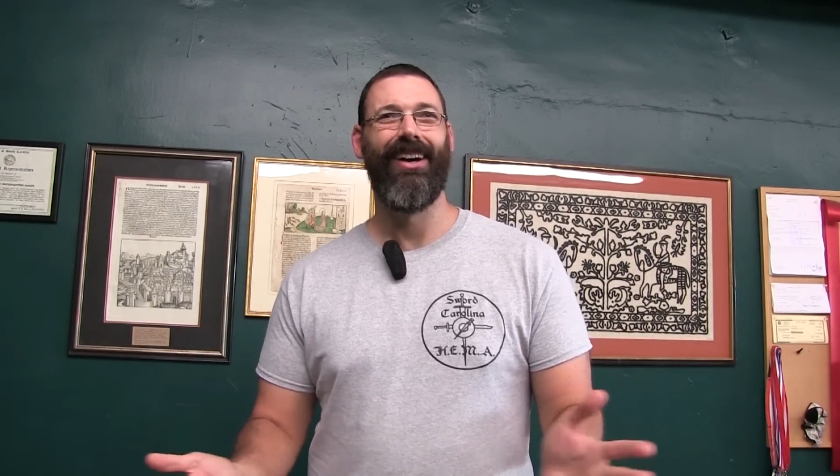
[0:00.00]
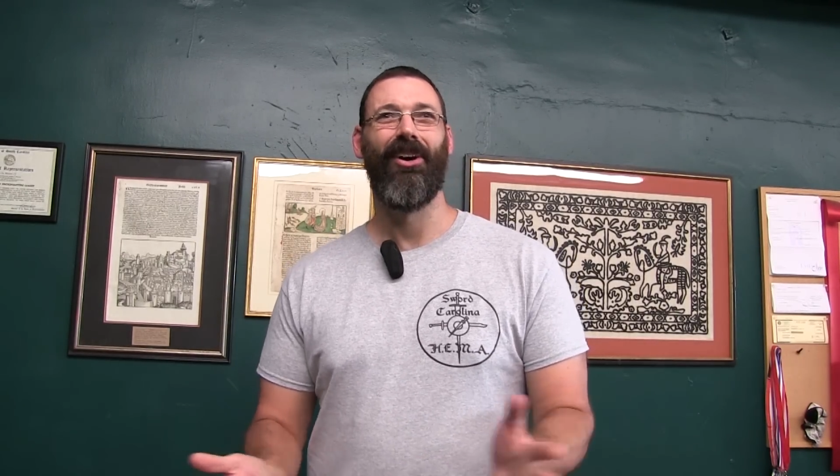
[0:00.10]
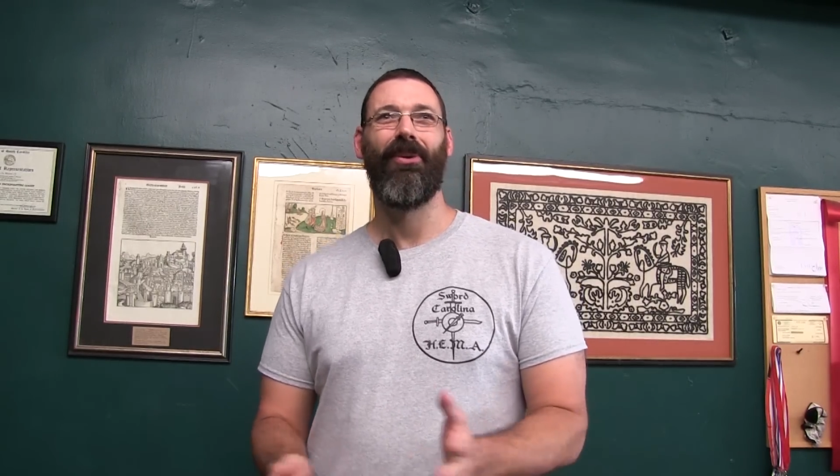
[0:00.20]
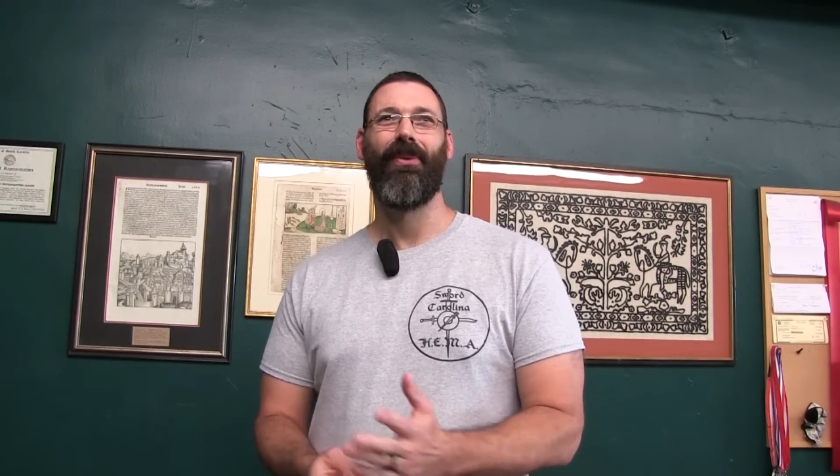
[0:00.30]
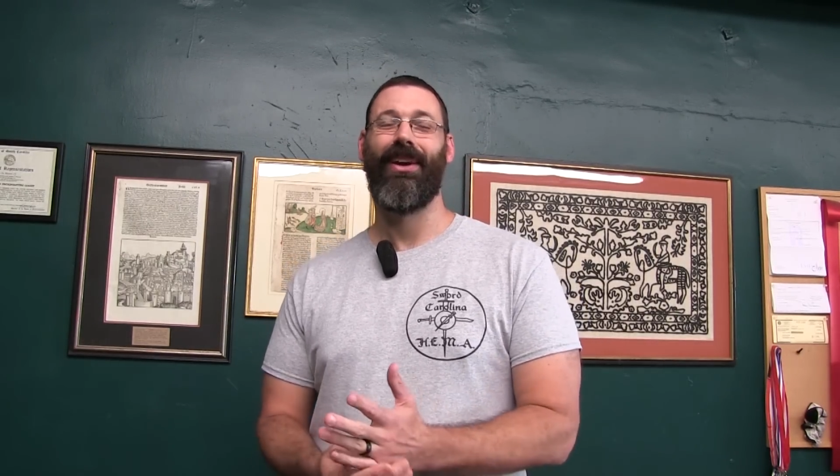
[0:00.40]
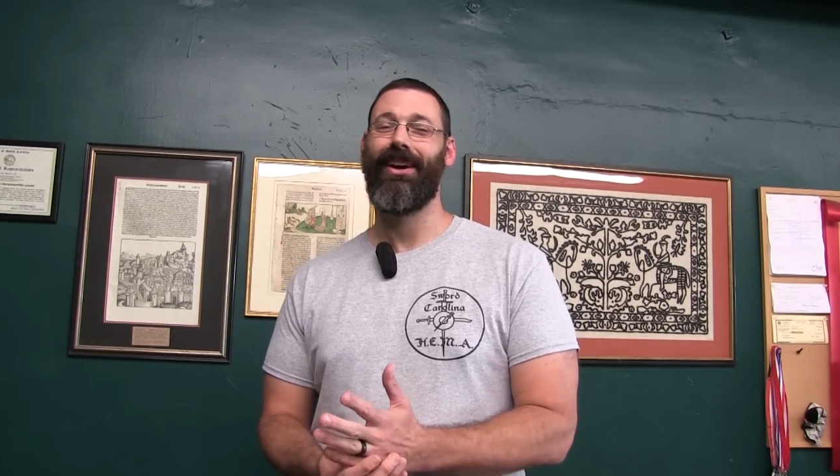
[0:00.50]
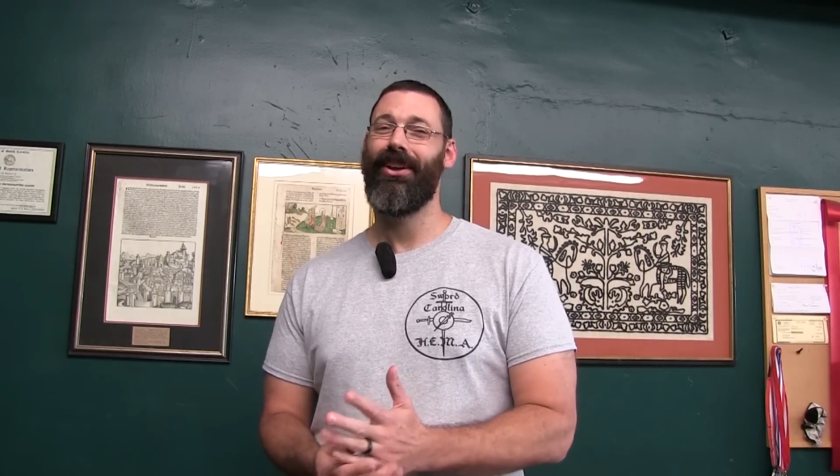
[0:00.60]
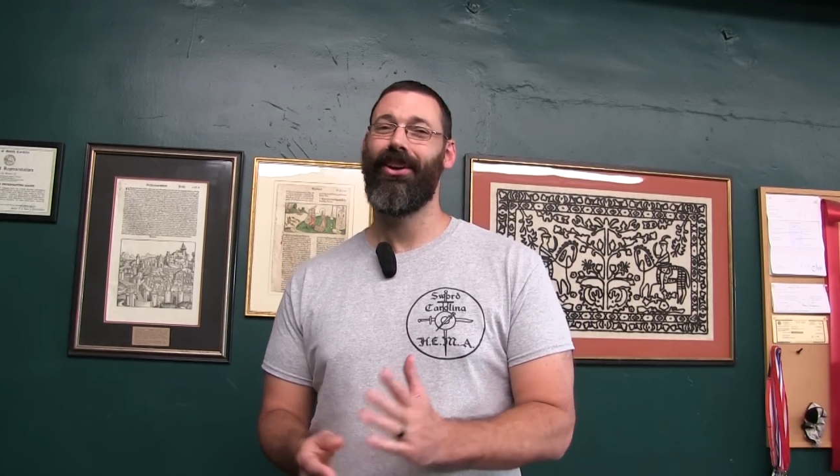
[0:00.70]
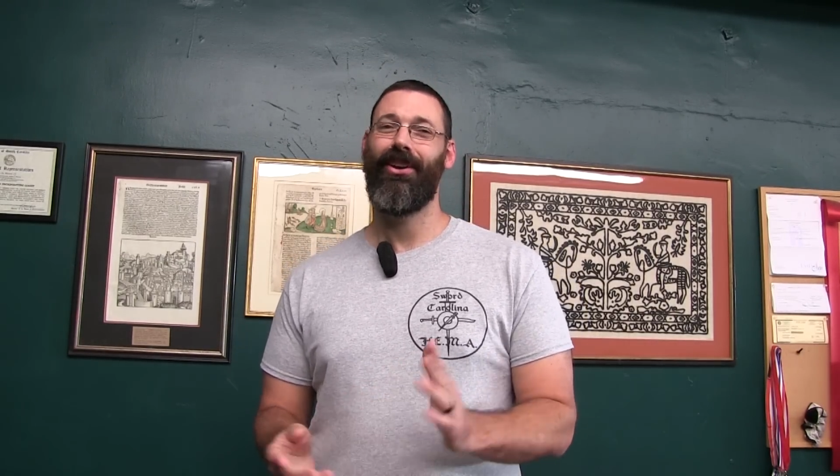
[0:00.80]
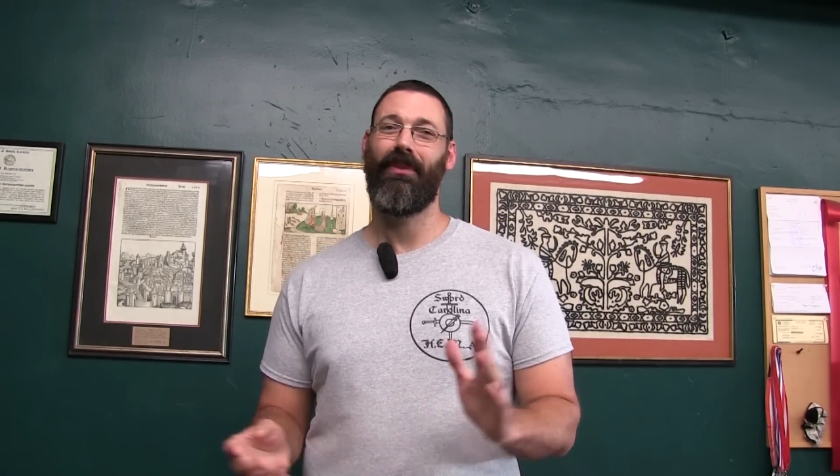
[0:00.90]
we're not
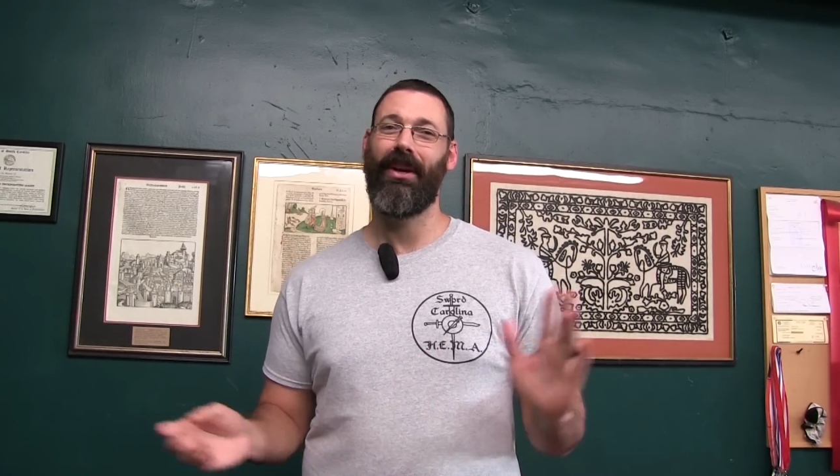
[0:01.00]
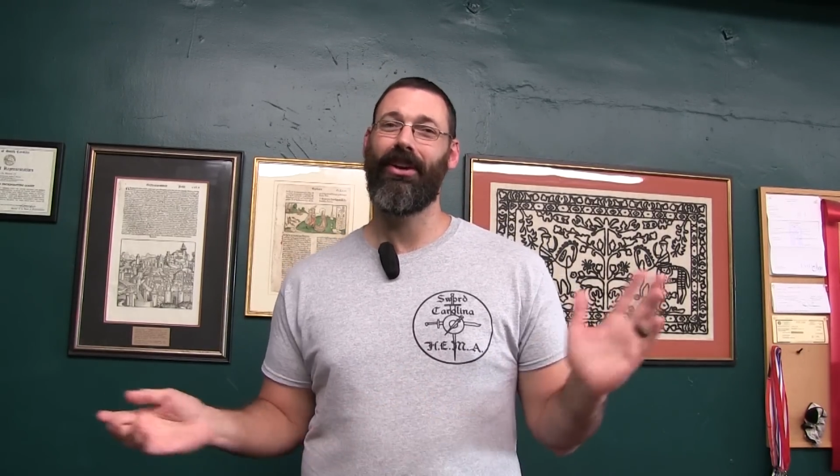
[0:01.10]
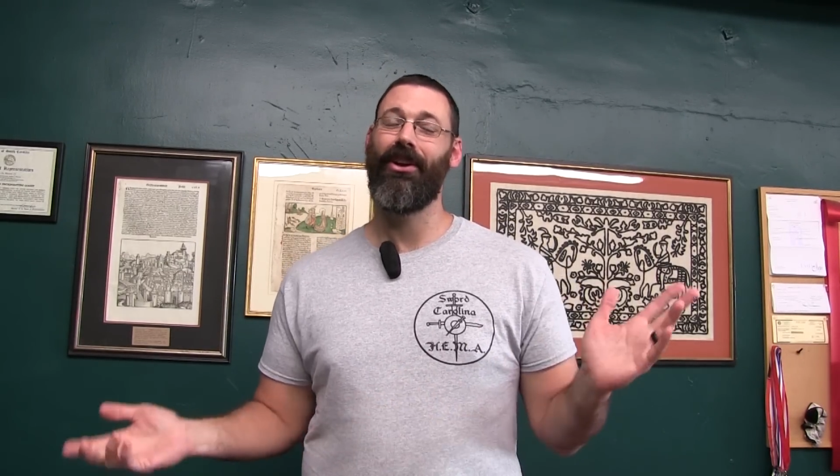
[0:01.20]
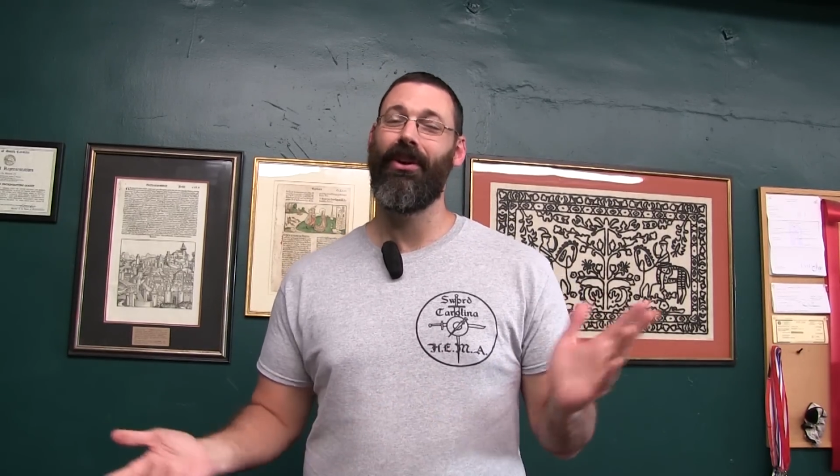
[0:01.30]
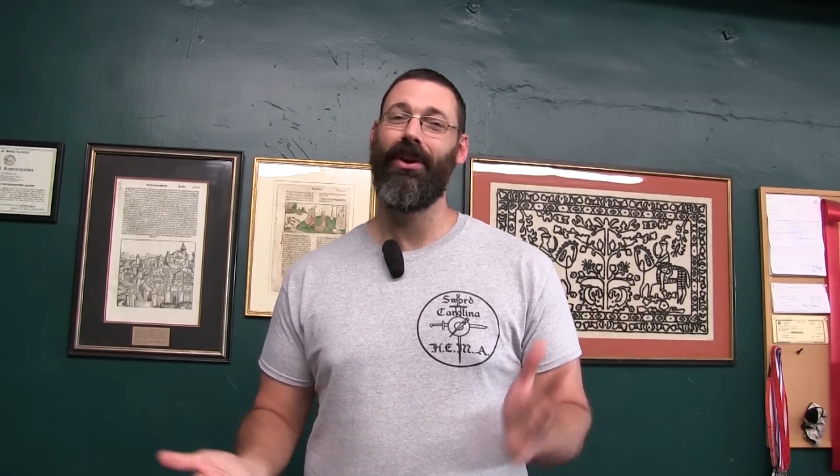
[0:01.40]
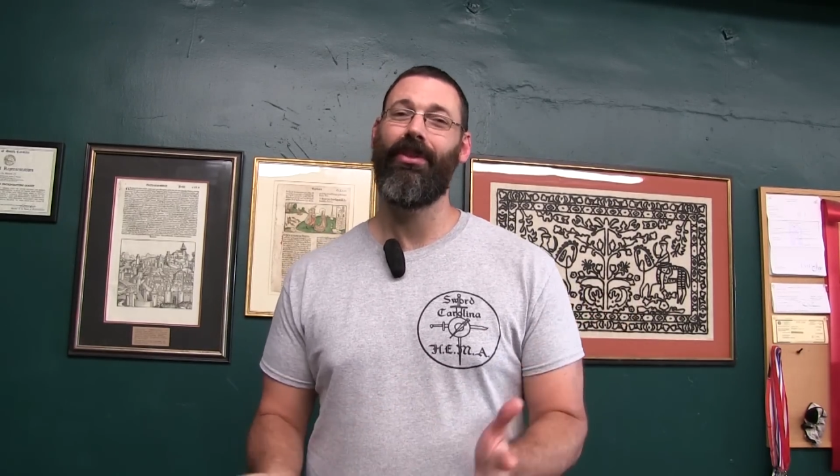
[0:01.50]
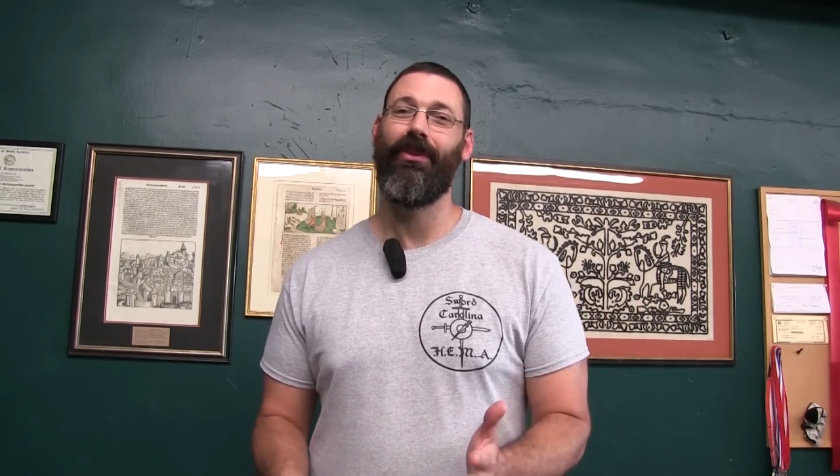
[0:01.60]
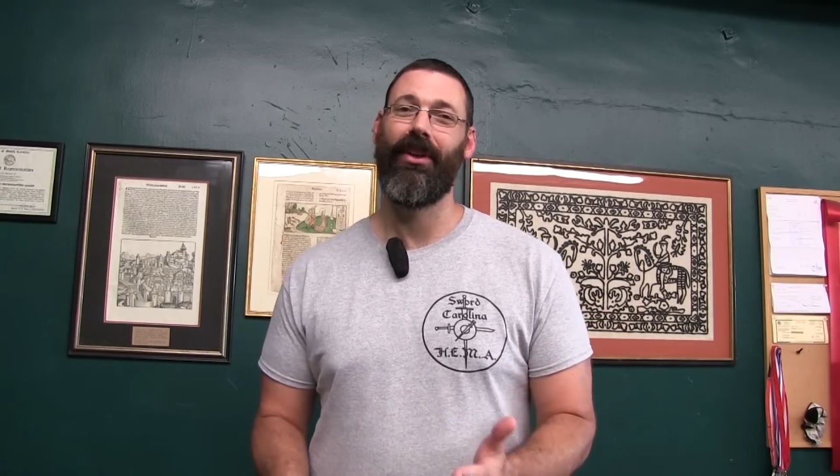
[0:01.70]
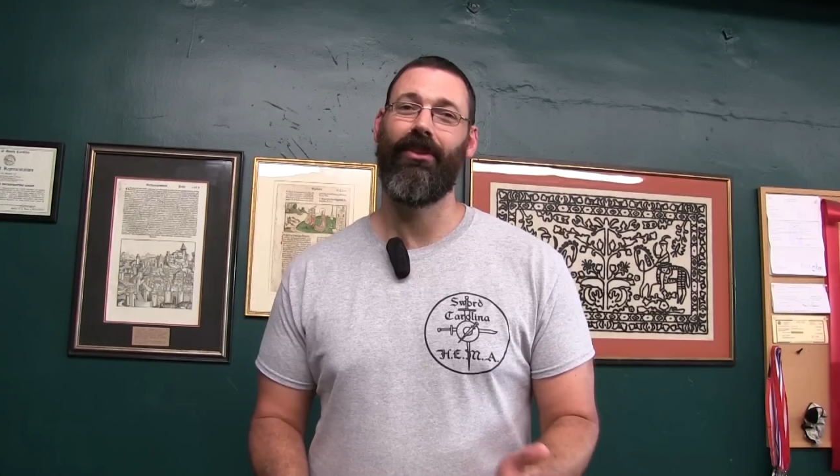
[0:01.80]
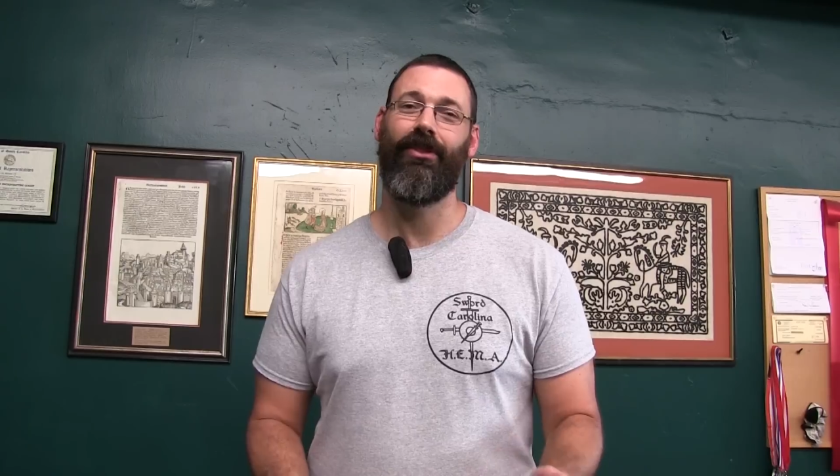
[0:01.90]
gonna hurry
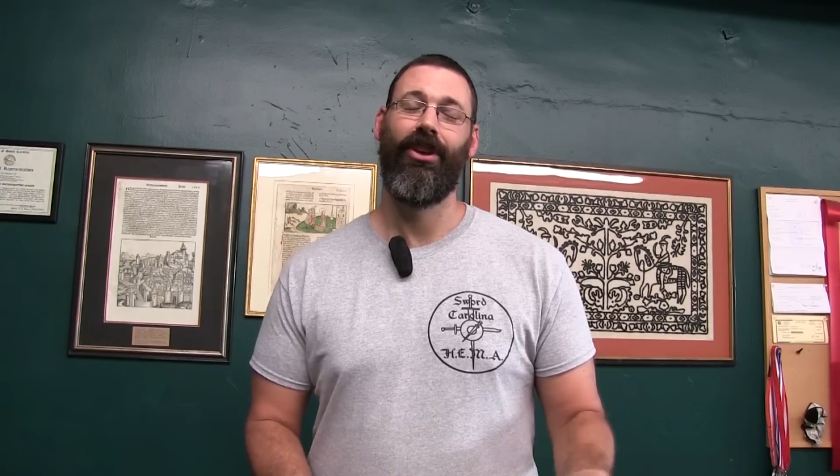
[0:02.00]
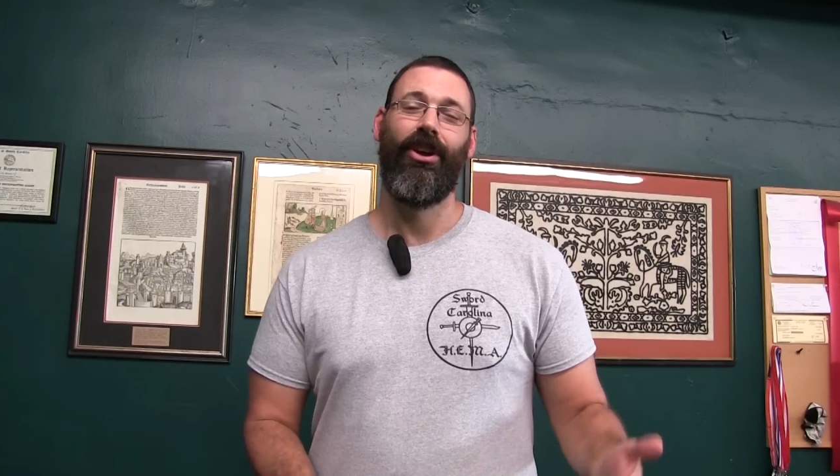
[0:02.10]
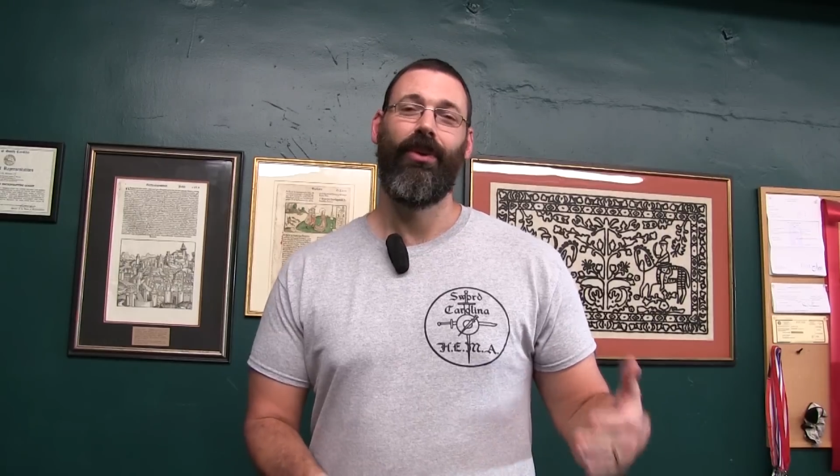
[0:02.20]
through this.